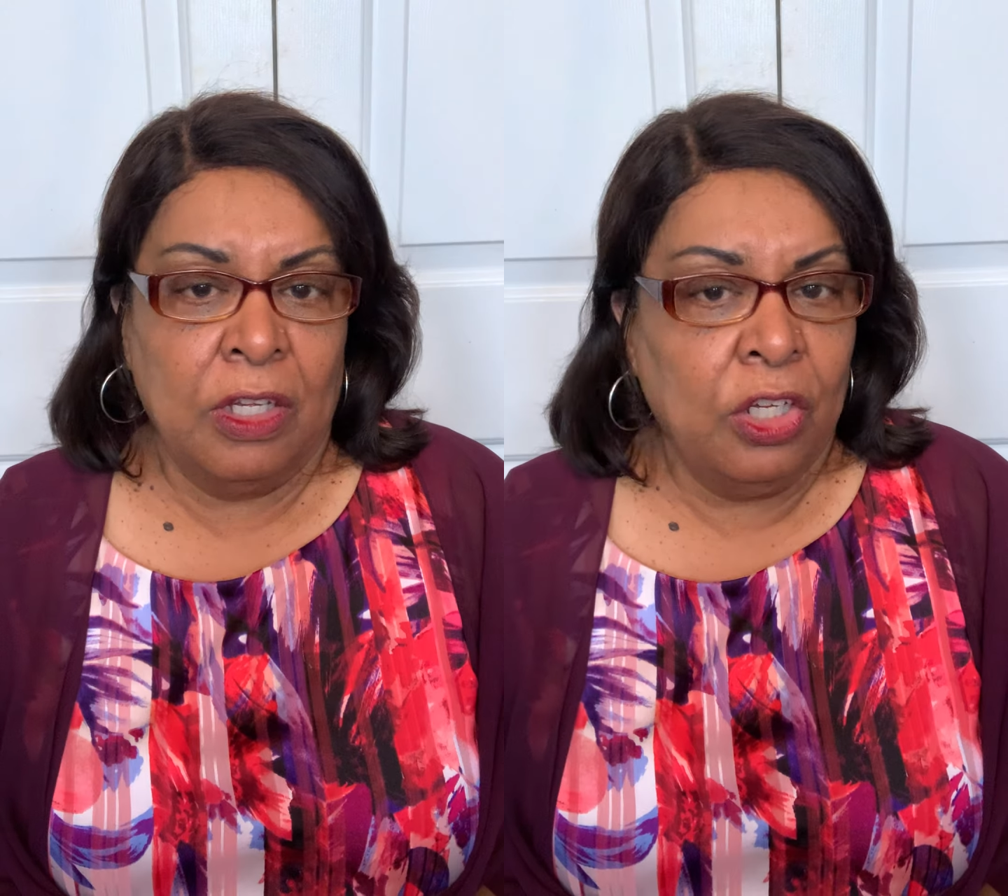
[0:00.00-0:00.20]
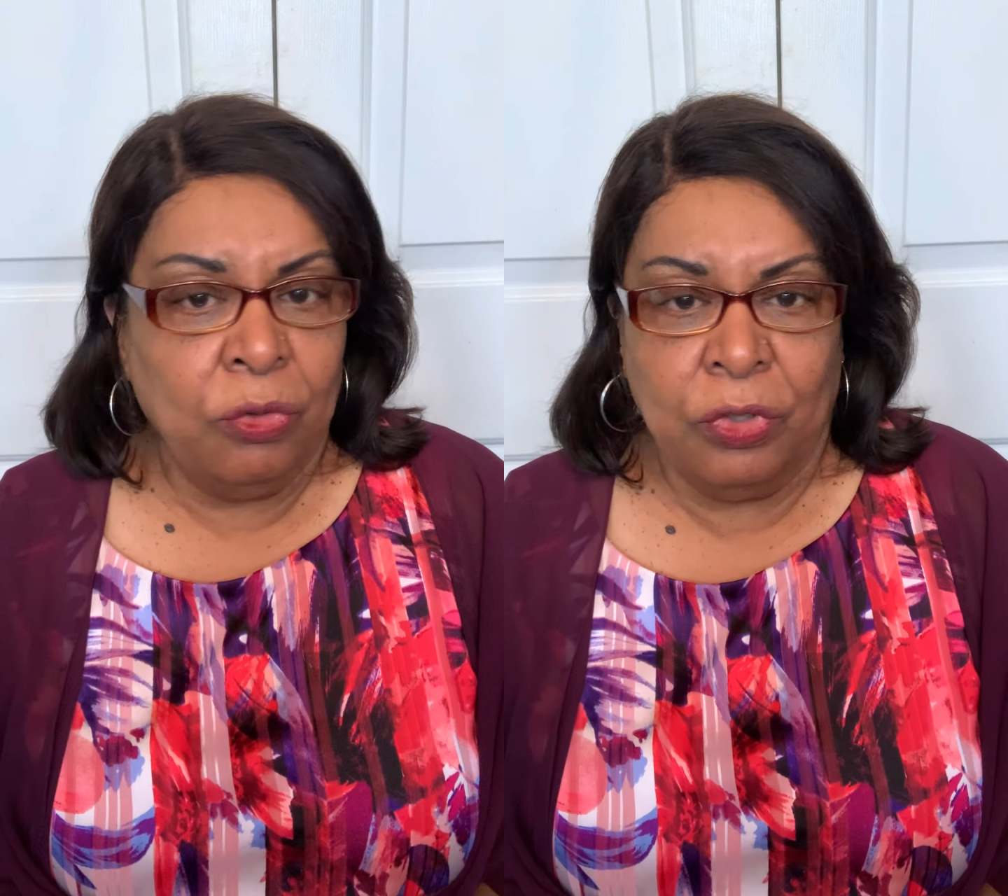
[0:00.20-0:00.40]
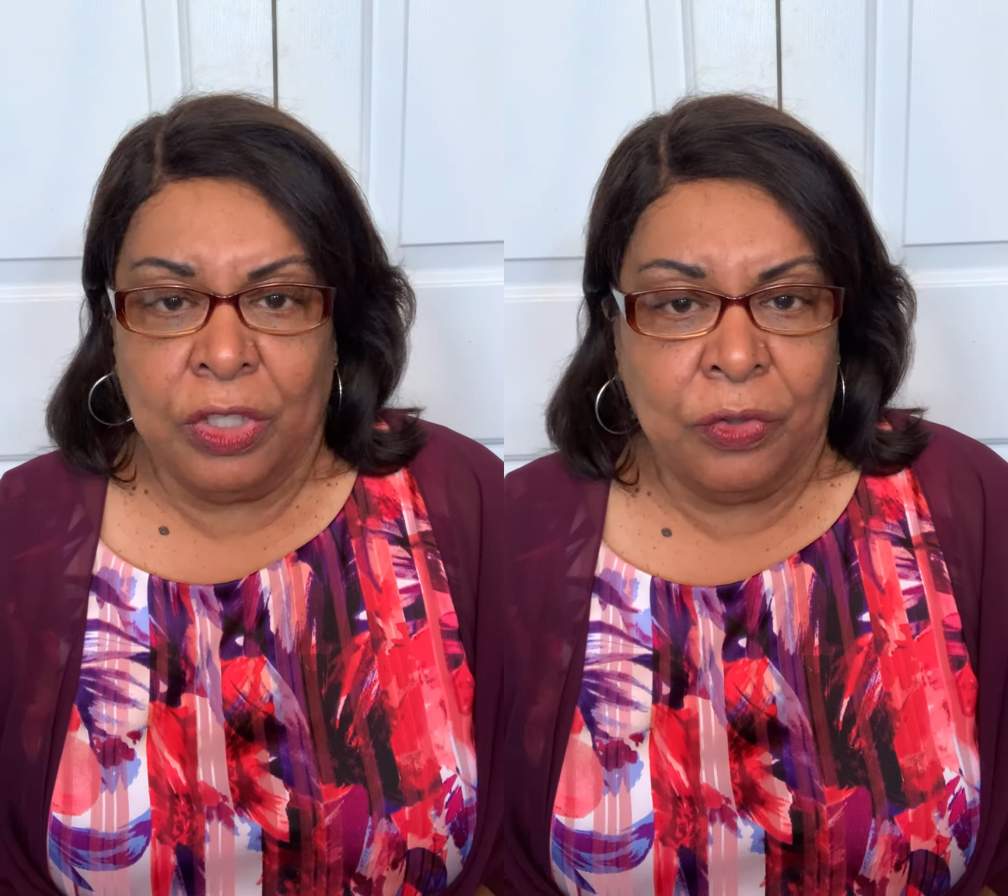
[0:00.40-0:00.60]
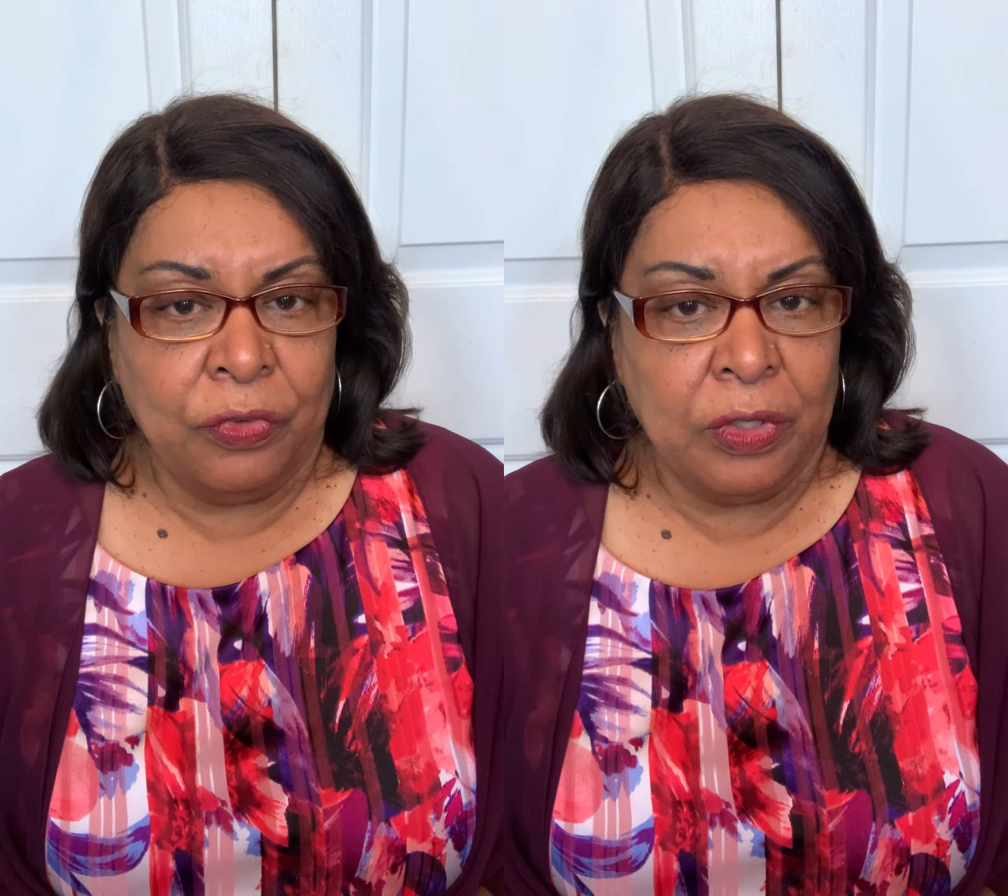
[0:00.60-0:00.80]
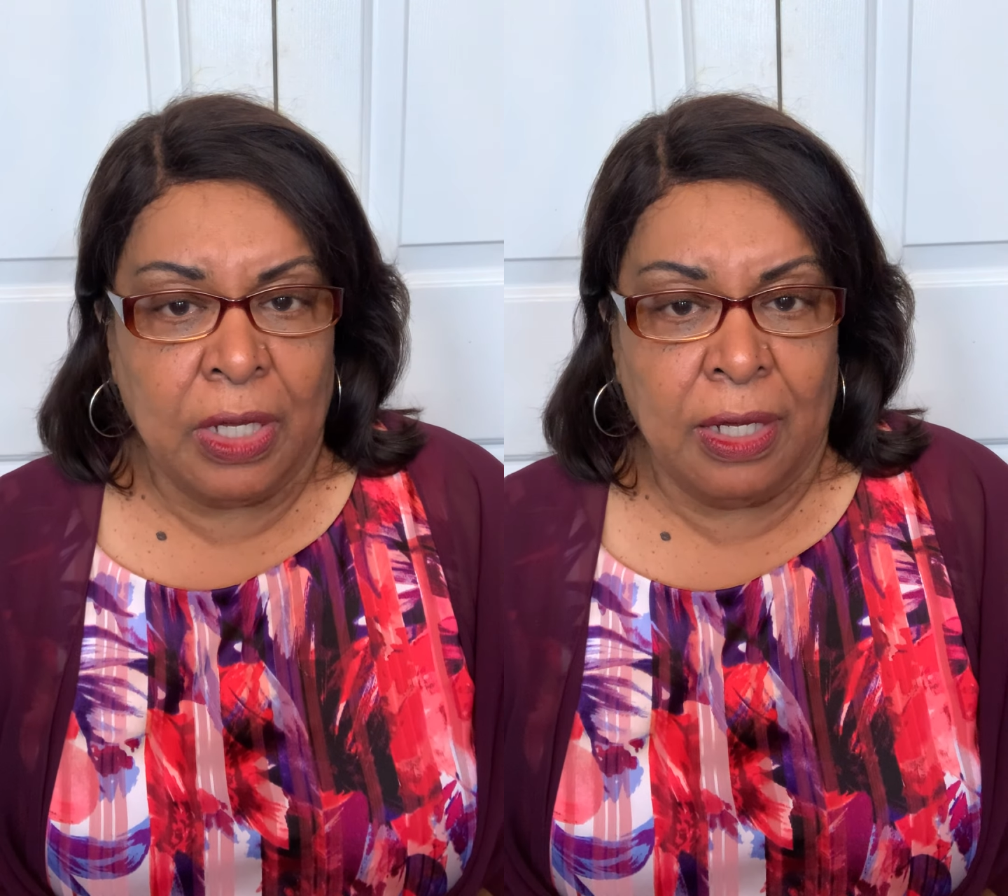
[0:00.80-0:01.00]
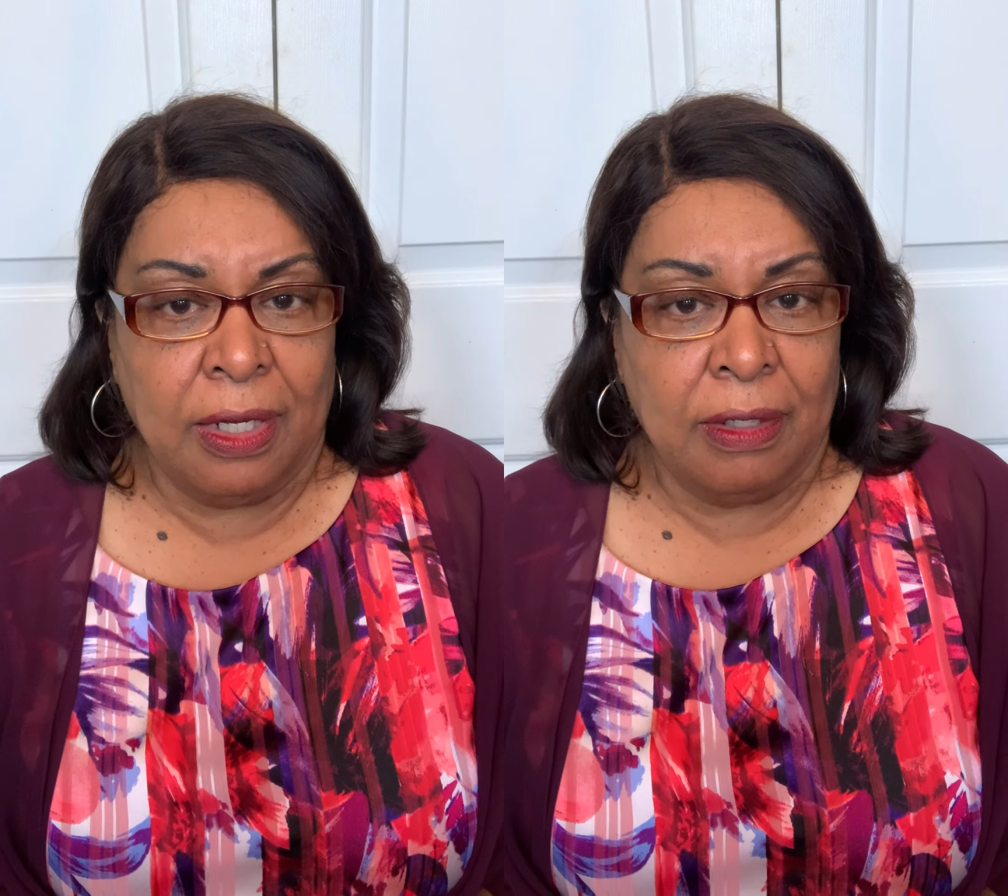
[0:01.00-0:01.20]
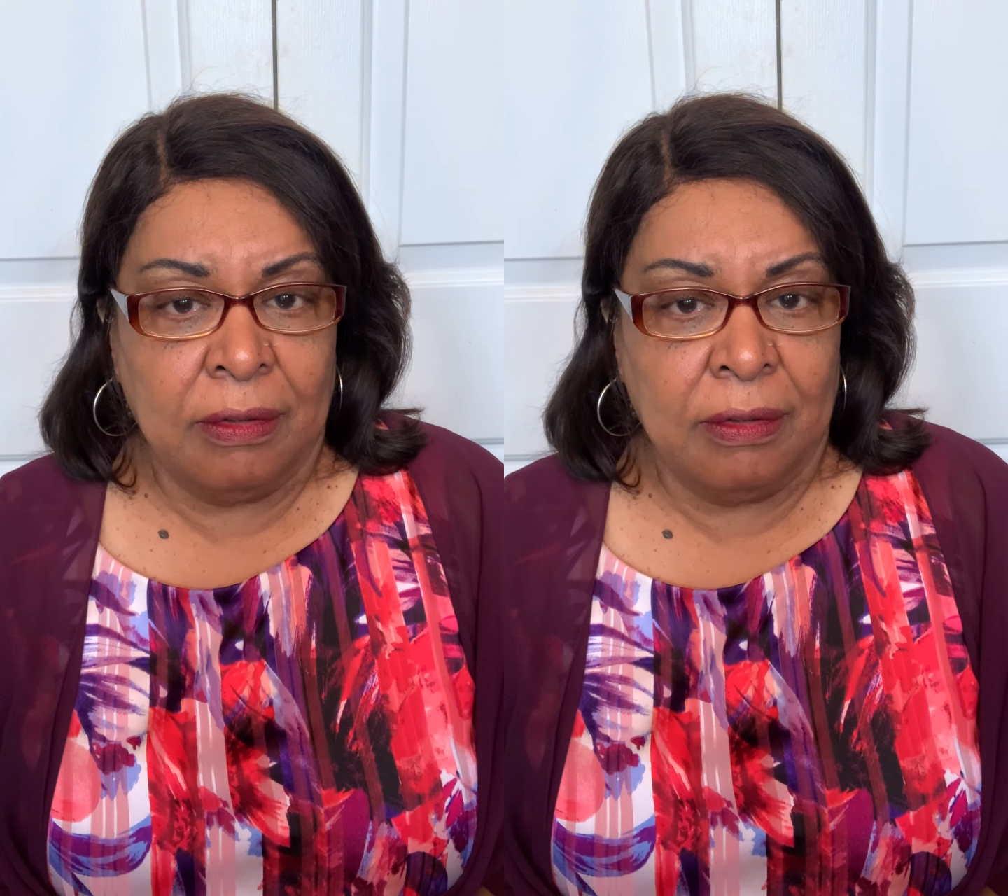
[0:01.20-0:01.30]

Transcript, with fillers: hundred years to God?